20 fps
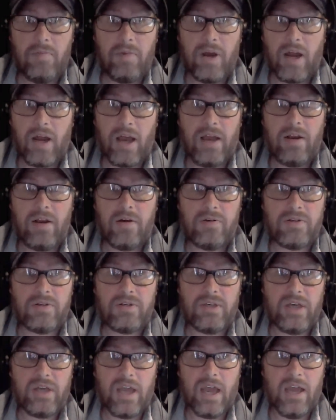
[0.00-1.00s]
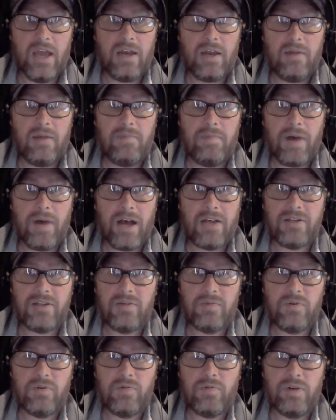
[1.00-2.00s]
but I don't see any
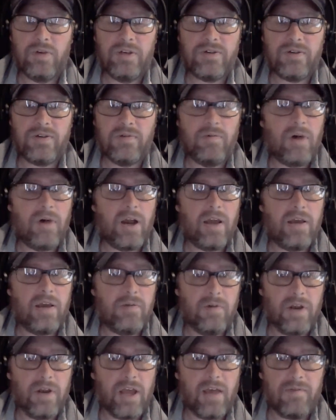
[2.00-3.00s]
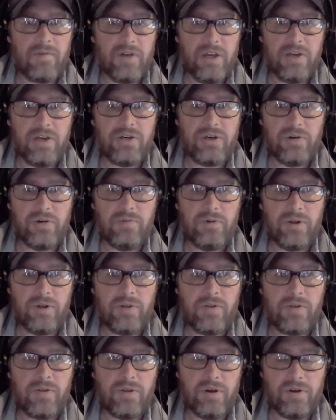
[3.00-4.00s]
possible reason why it would have an issue
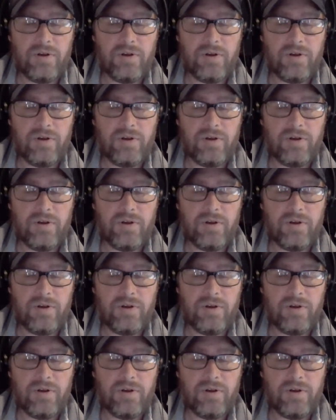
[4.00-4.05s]
with